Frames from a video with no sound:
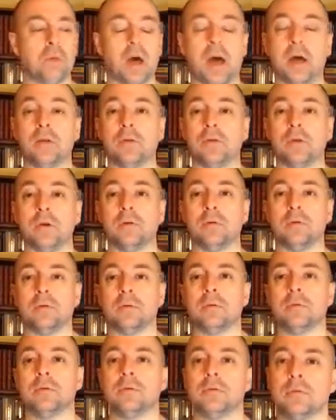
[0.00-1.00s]
don't know.
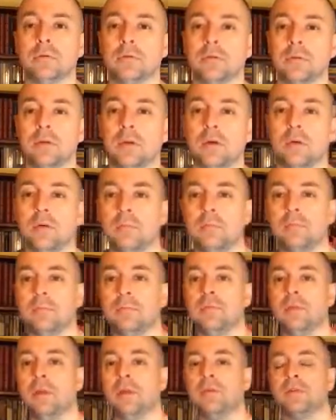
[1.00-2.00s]

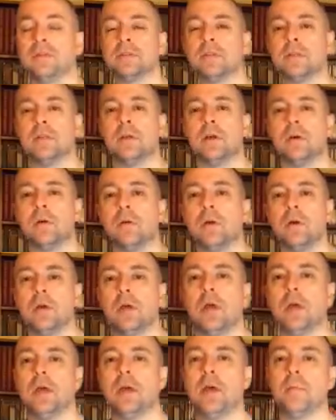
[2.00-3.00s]
None of us can know.
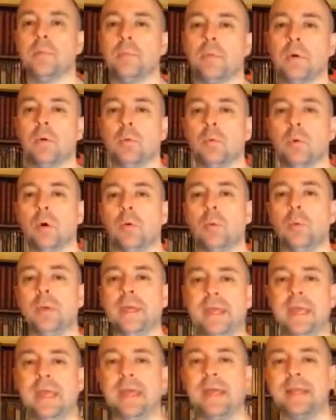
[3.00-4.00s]
But what we
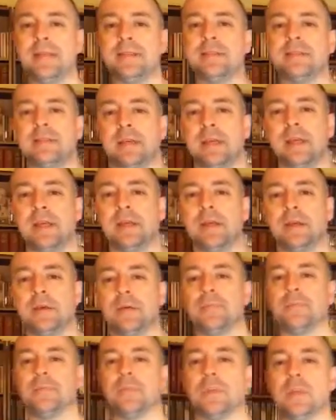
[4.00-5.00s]
can say
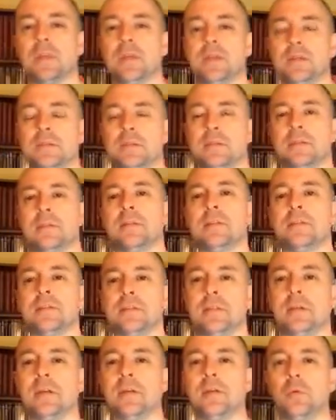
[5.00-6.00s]

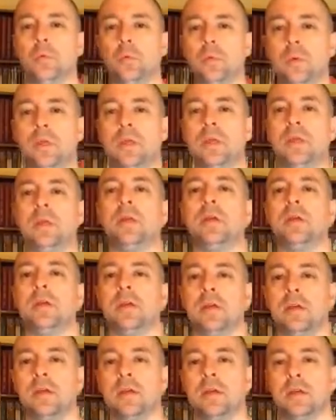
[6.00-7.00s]
is that we
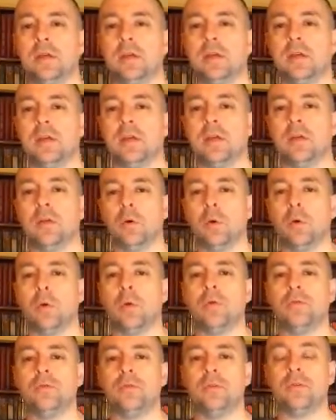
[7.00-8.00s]
can
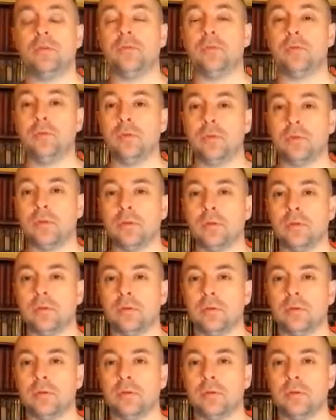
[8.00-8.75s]
hold to the truth,